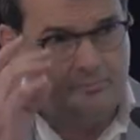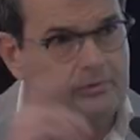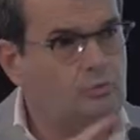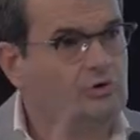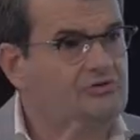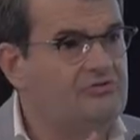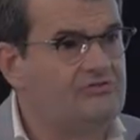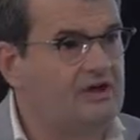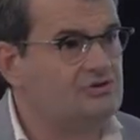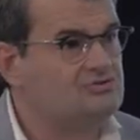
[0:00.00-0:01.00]
But what does
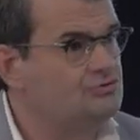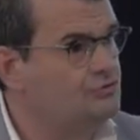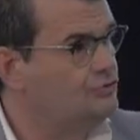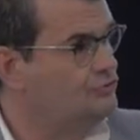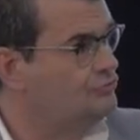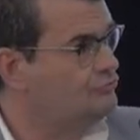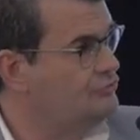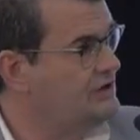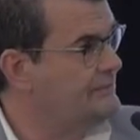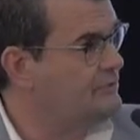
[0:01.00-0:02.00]
this attitude
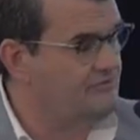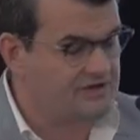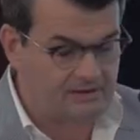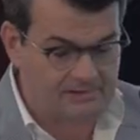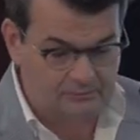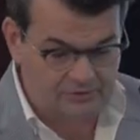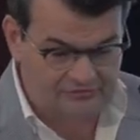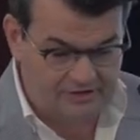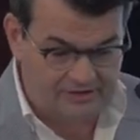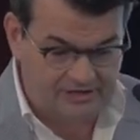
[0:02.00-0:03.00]
really reveal about
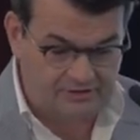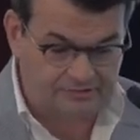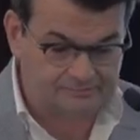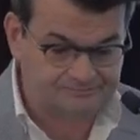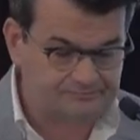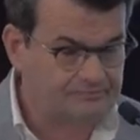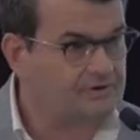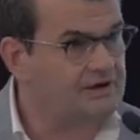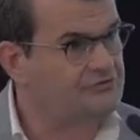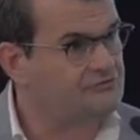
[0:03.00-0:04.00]
what's going on?
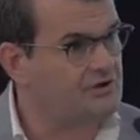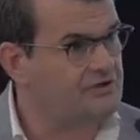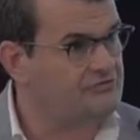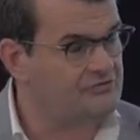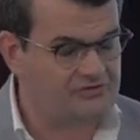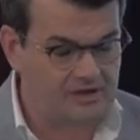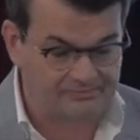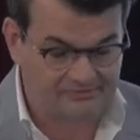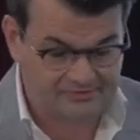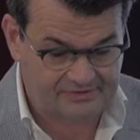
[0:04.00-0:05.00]
Let us trace the
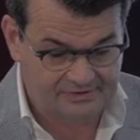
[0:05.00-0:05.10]
steps.